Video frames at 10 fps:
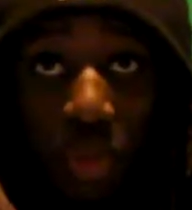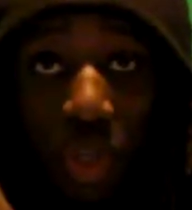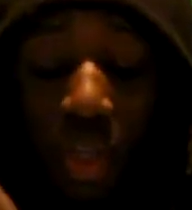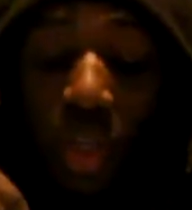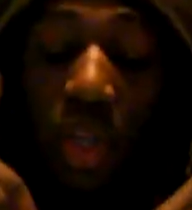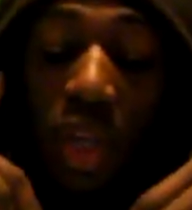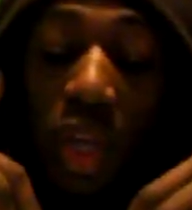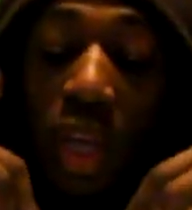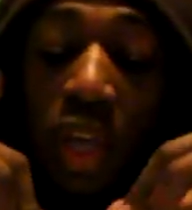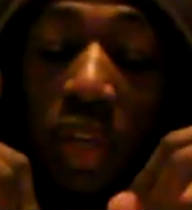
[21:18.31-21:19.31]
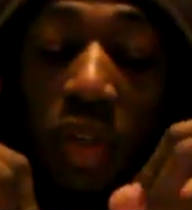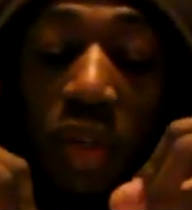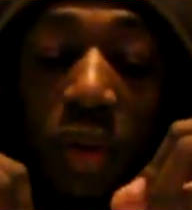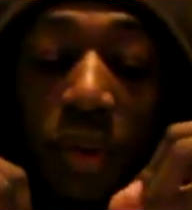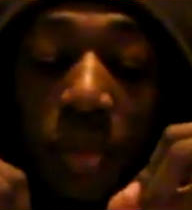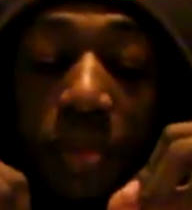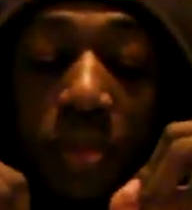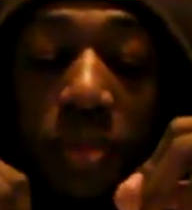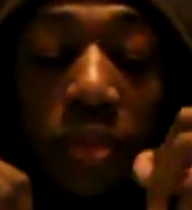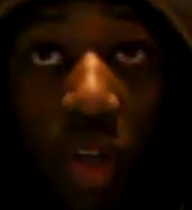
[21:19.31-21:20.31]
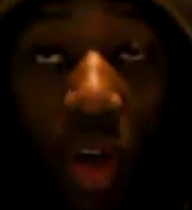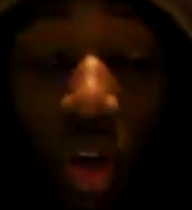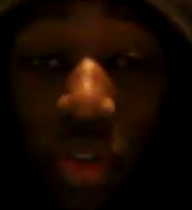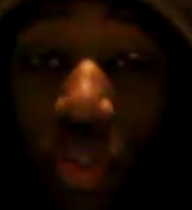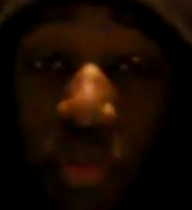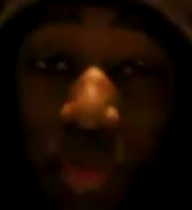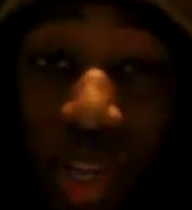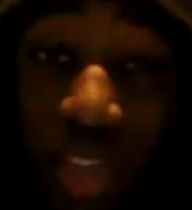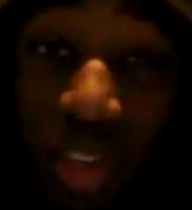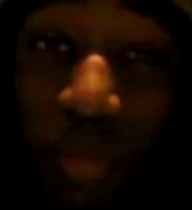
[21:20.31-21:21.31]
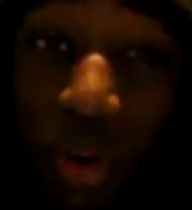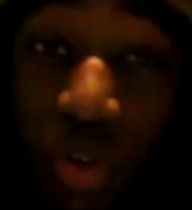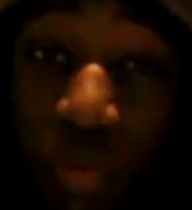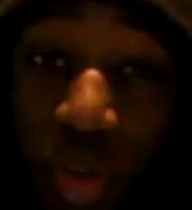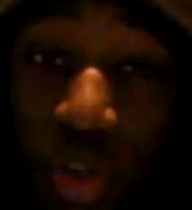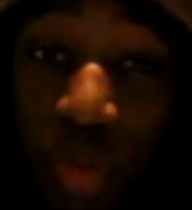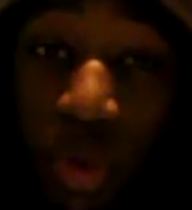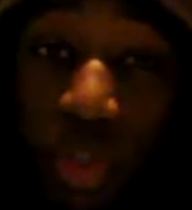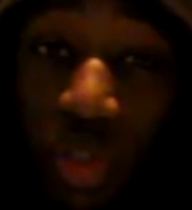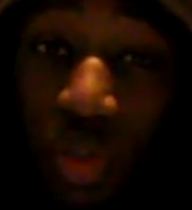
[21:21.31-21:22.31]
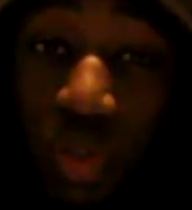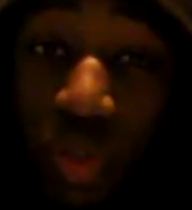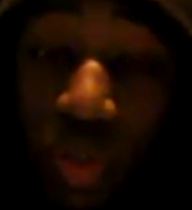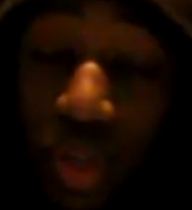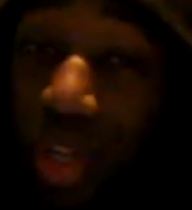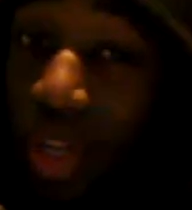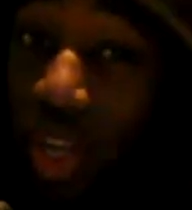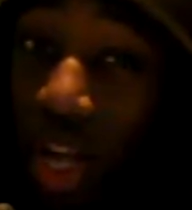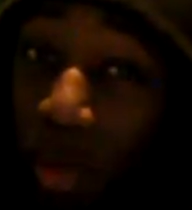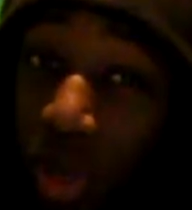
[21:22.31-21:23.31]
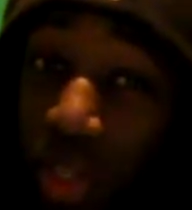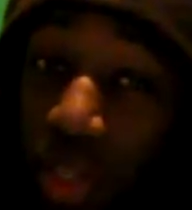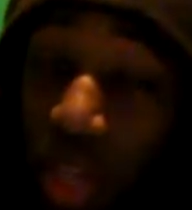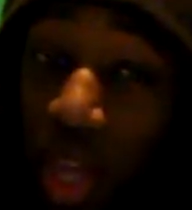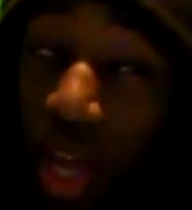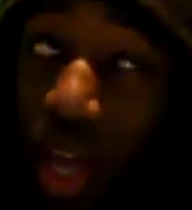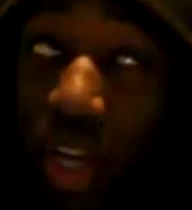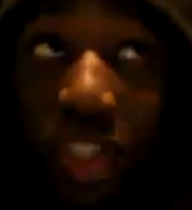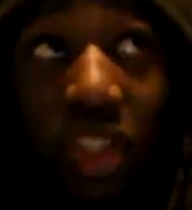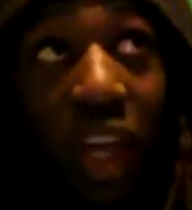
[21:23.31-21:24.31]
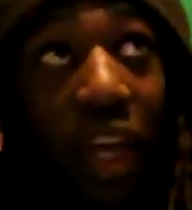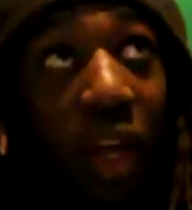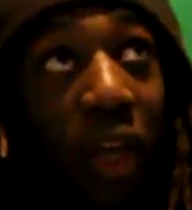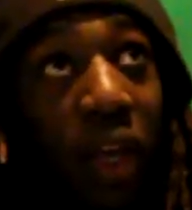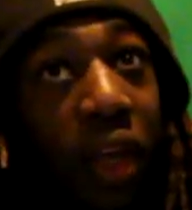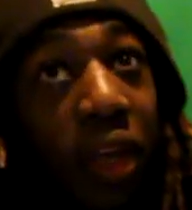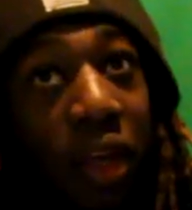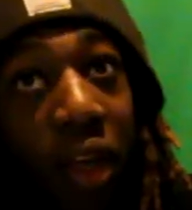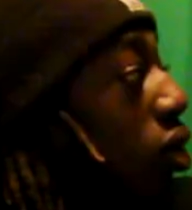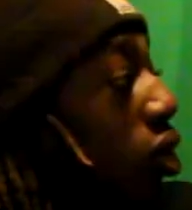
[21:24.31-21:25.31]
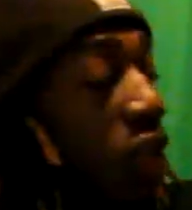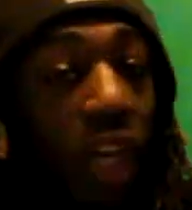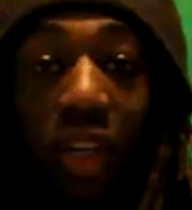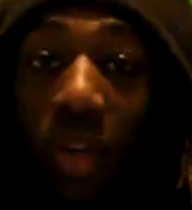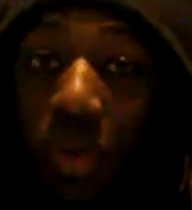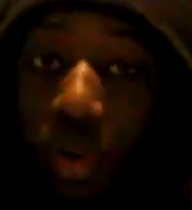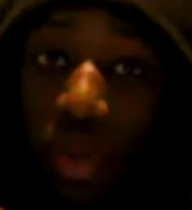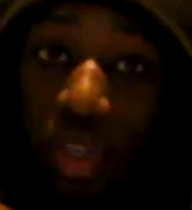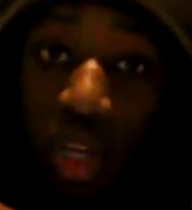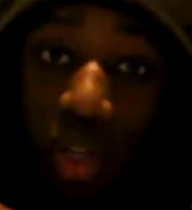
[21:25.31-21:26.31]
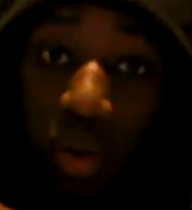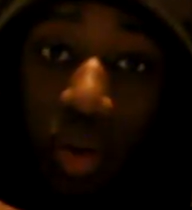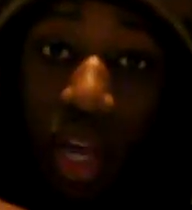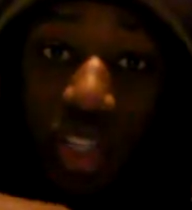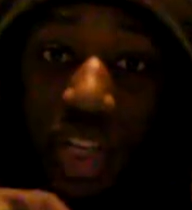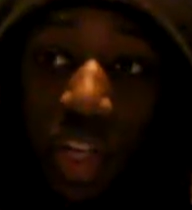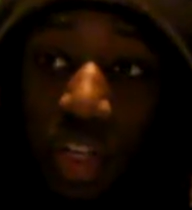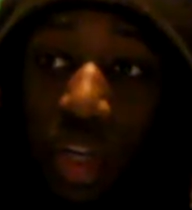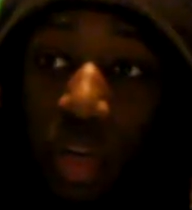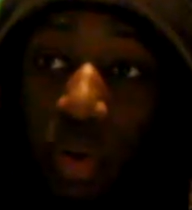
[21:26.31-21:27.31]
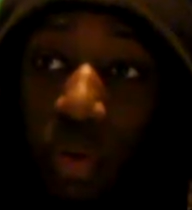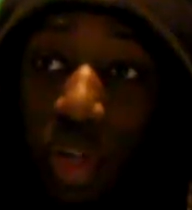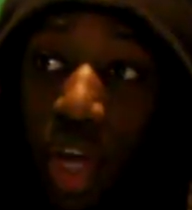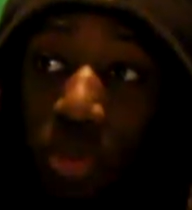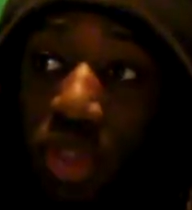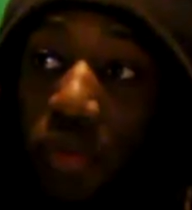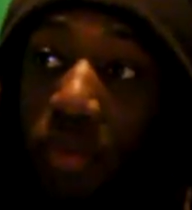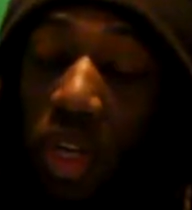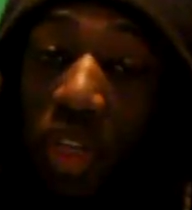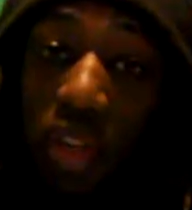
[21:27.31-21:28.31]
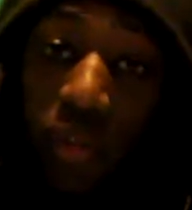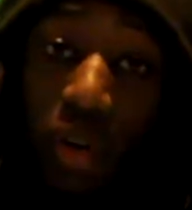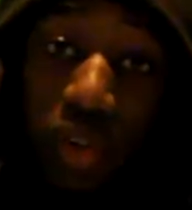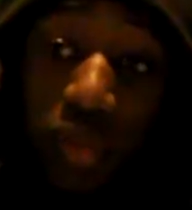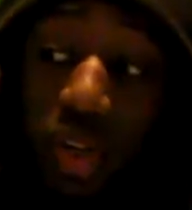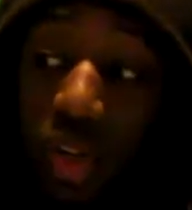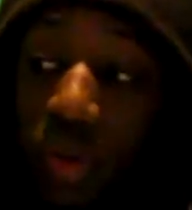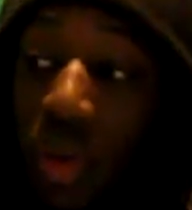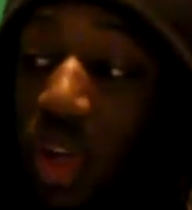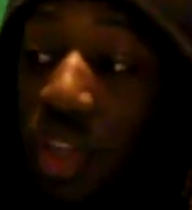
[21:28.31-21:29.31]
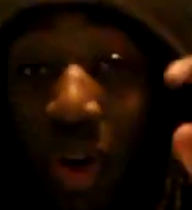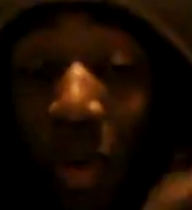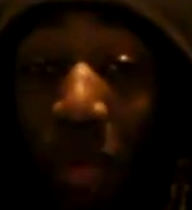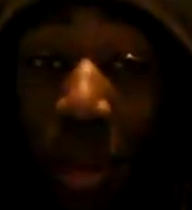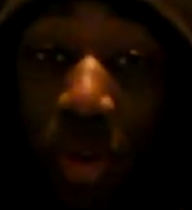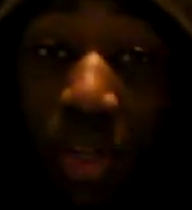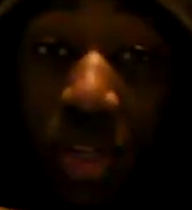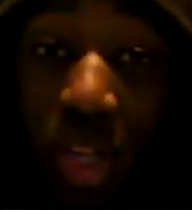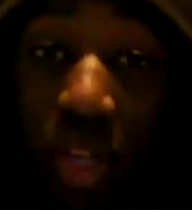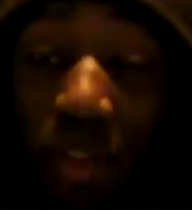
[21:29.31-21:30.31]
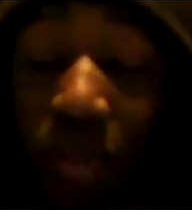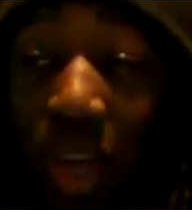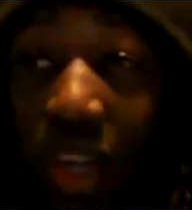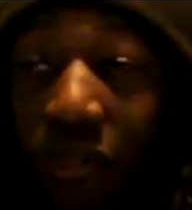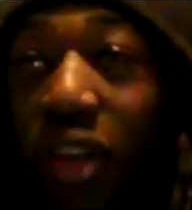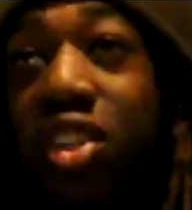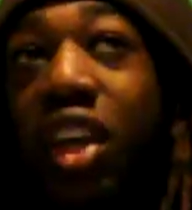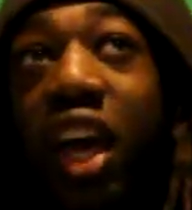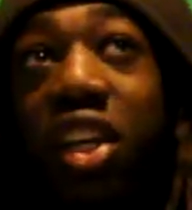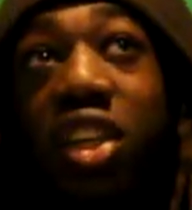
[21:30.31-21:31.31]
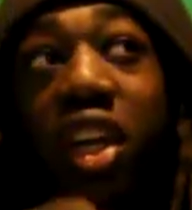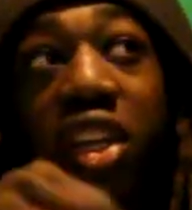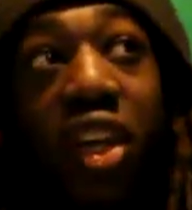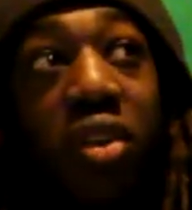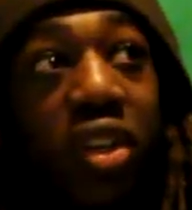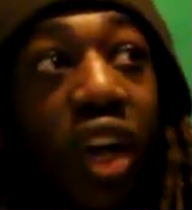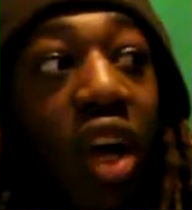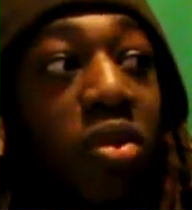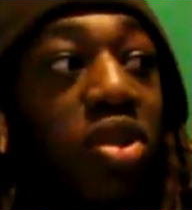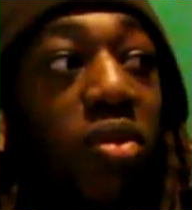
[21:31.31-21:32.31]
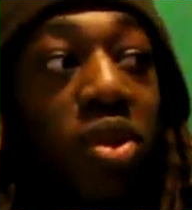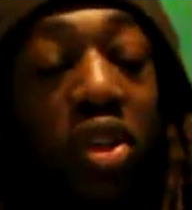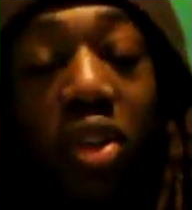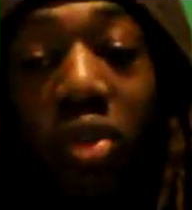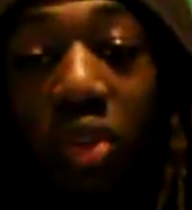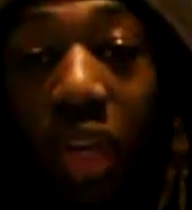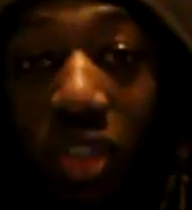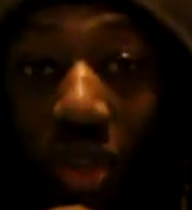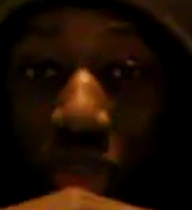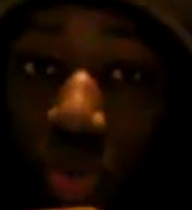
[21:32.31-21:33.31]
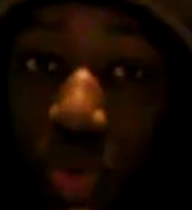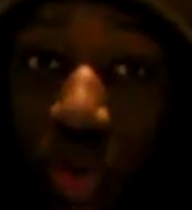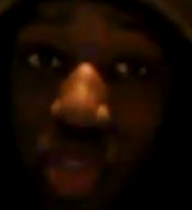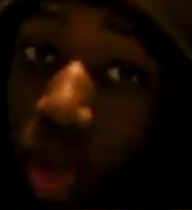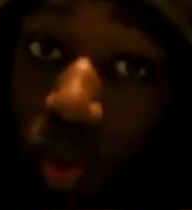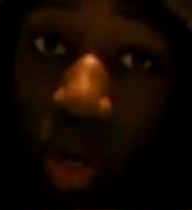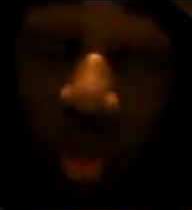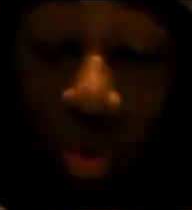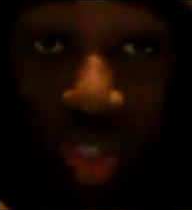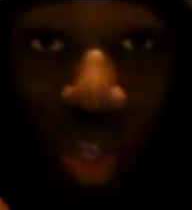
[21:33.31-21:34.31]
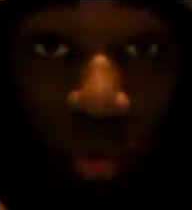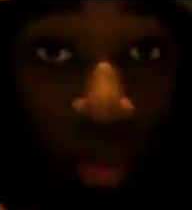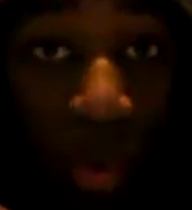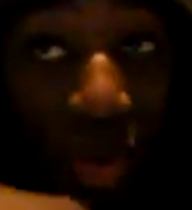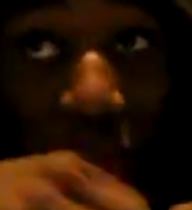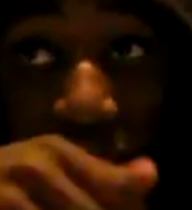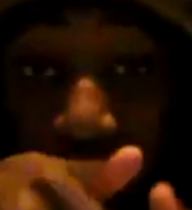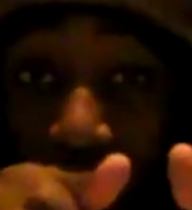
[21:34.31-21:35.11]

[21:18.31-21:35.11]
me. And, you know, also, if you made it this far in the video, make sure you comment hashtag yellow hashtag yellow in the comments if you made it this far in the video. Or I'm probably gonna get, if I see hashtag yellow in the comments, I'm gonna know you guys are the true ones. When I do this giveaway, you guys are gonna